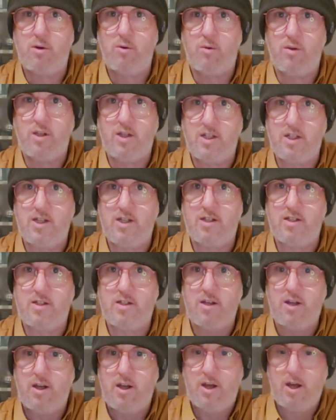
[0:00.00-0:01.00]
This
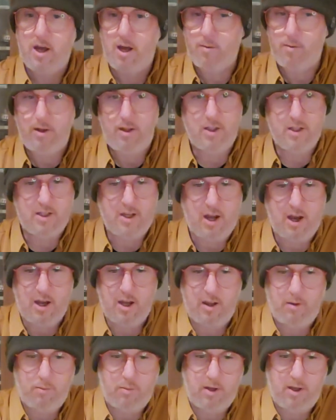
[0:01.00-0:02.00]
is, I mean, the
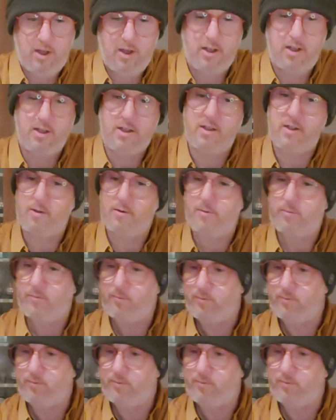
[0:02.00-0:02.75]
time is